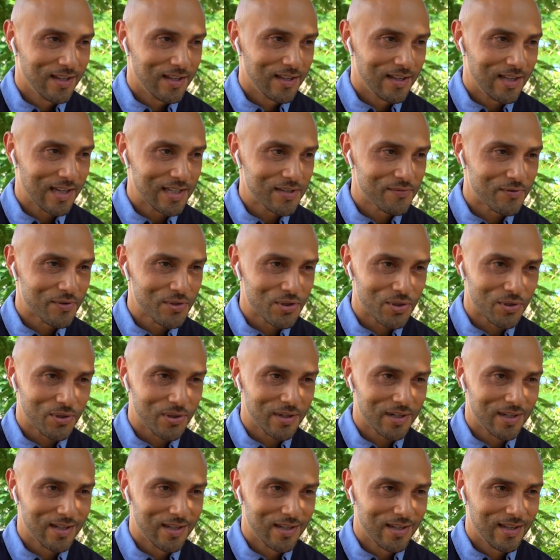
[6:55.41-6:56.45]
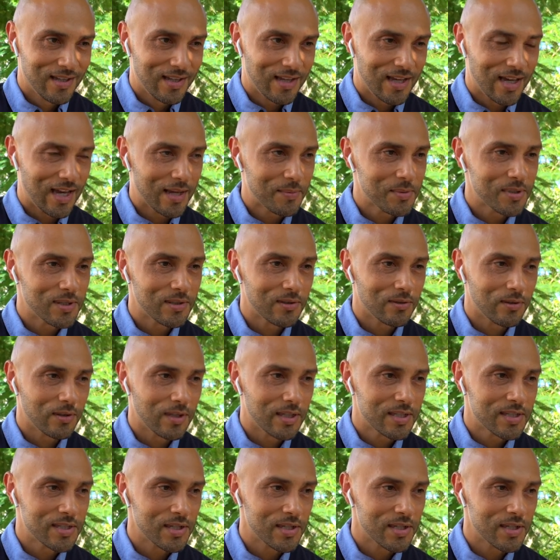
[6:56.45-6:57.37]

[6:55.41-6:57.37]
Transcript: That's for sure. Absolutely.